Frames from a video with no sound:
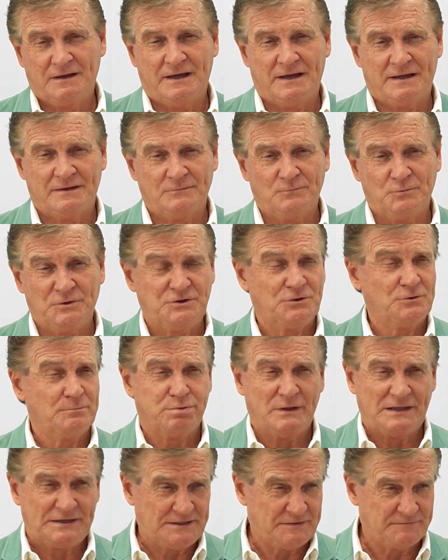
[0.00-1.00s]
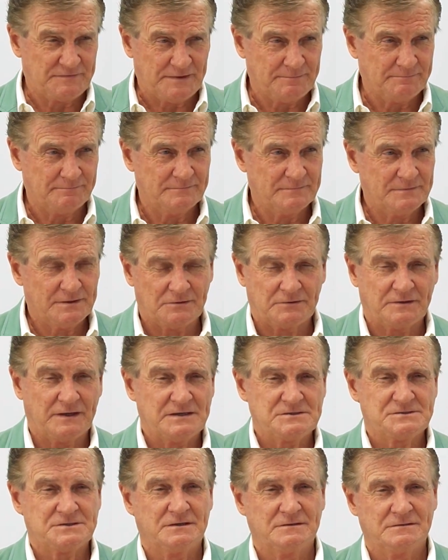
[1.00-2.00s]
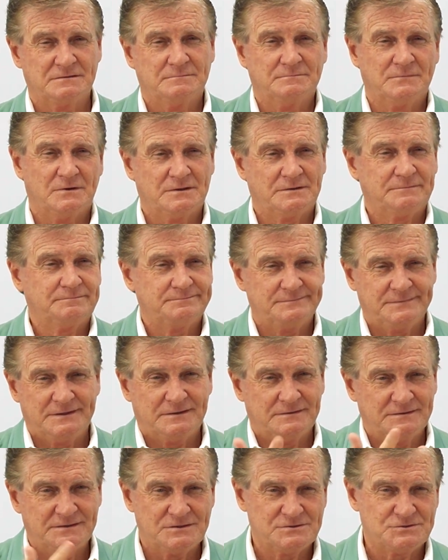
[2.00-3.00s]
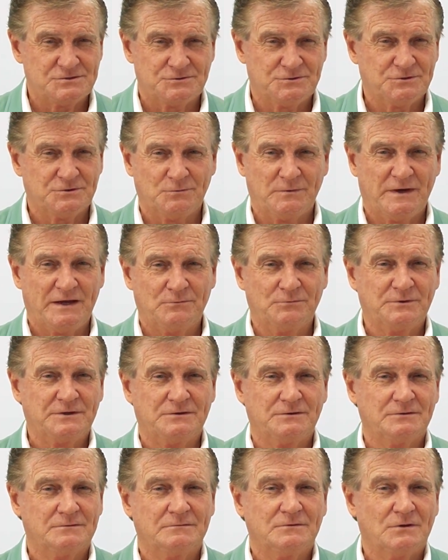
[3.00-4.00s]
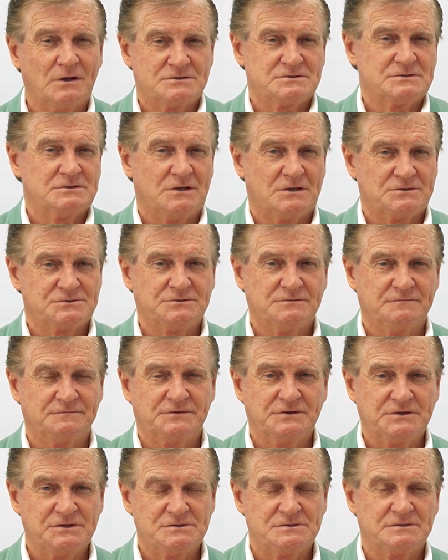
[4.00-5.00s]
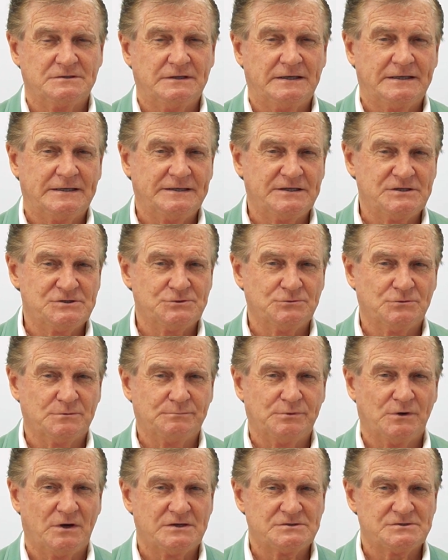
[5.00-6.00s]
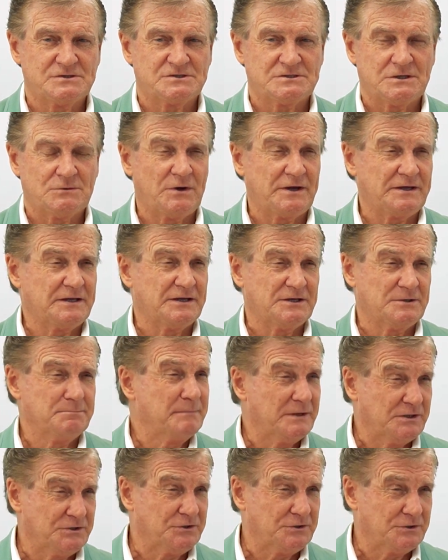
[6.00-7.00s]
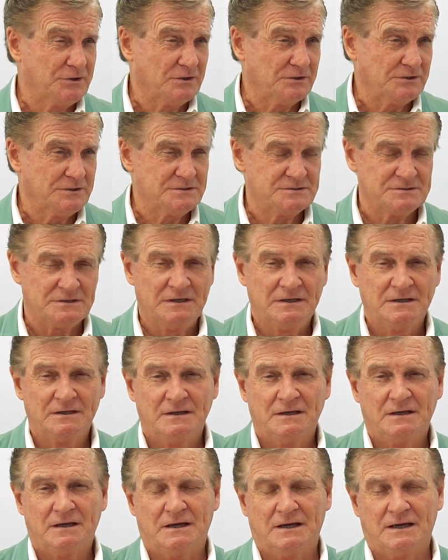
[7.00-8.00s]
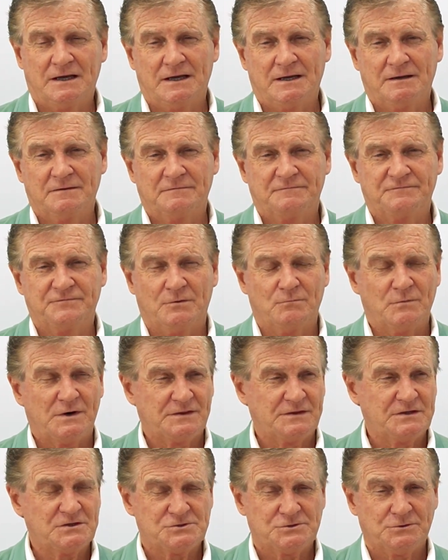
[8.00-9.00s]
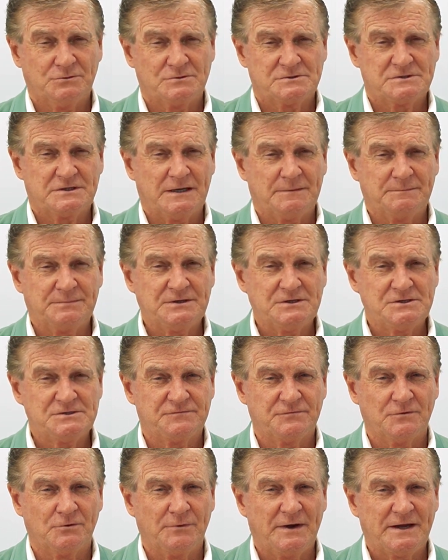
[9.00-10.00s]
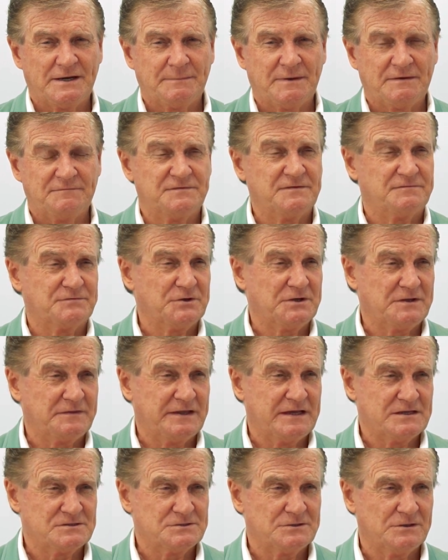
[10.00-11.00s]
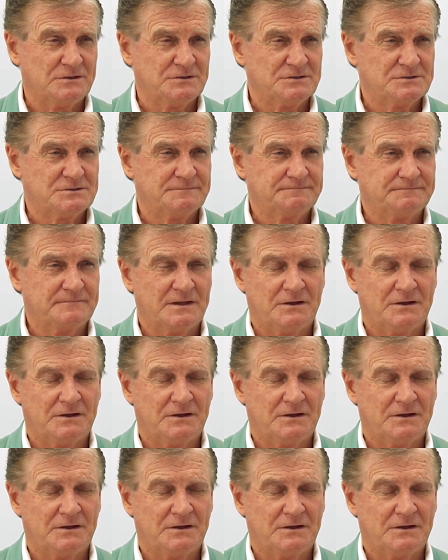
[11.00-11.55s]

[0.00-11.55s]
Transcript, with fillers: And we do plenty of that. Okay, so that my, you know, the Institute of WOW, we do lots and lots of these uh, insured prices. So I can get a million dollars uh, from one of the insurance companies for around about $15,000.